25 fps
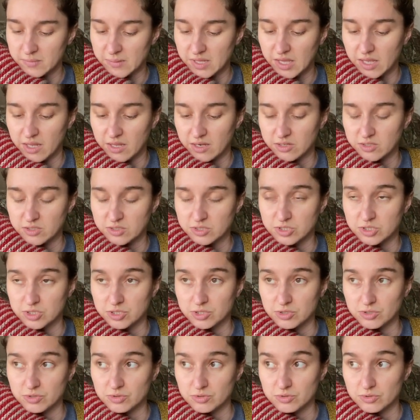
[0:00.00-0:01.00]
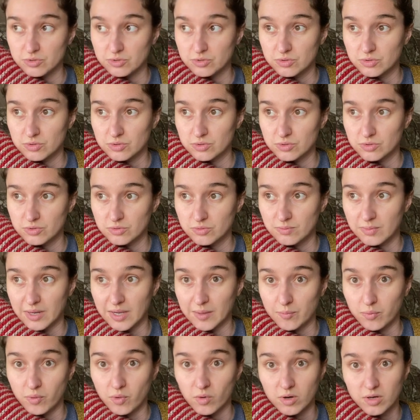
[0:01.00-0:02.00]
into
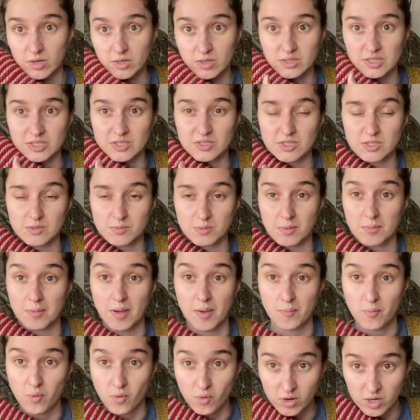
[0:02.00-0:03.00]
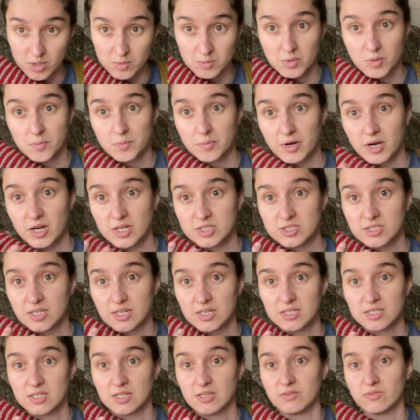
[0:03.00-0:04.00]
my this has been my portable
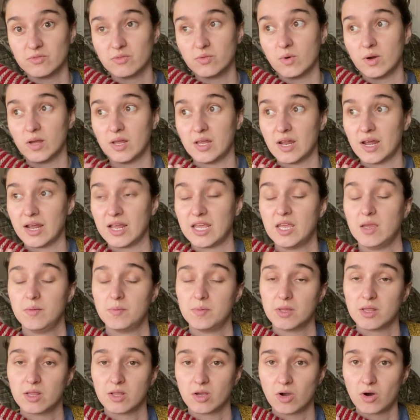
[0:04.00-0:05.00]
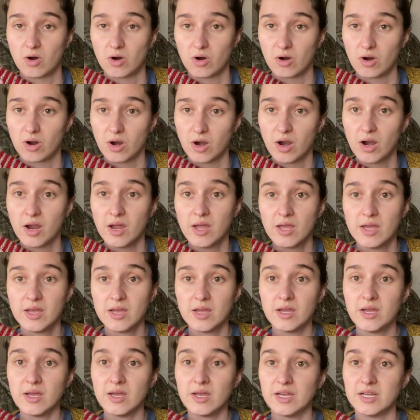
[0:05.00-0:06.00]
project of what I keep in the car
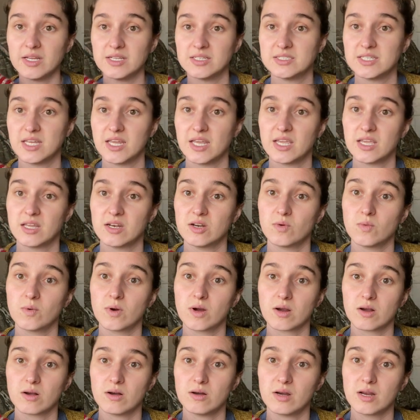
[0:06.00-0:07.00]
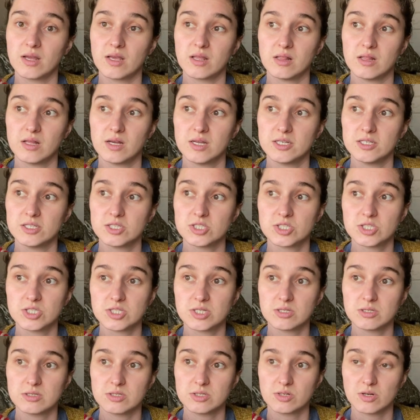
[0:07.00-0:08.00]
and take into work on at
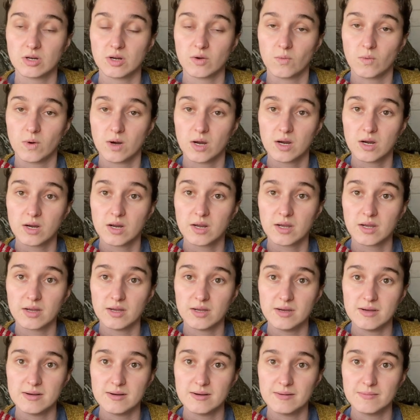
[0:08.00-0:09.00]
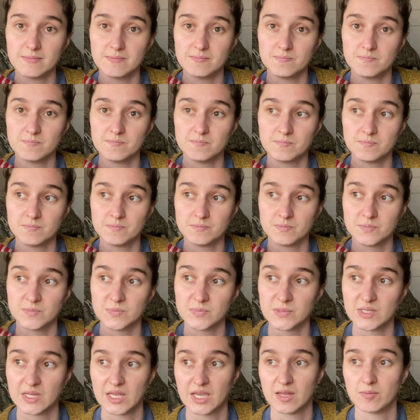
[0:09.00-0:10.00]
lunch during work,
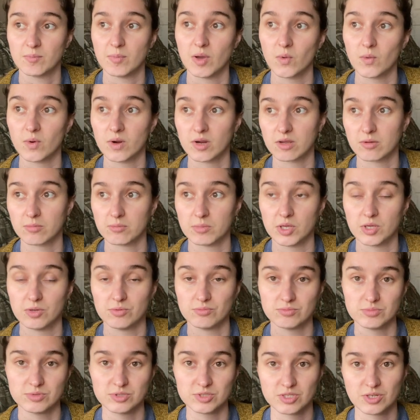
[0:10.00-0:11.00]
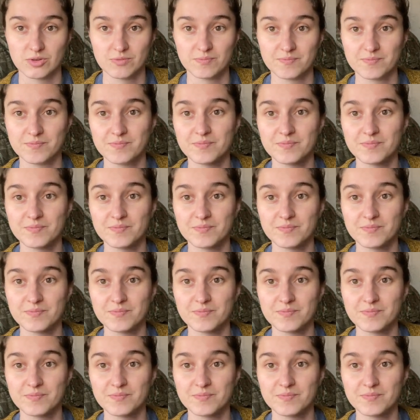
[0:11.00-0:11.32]
and my work commute. So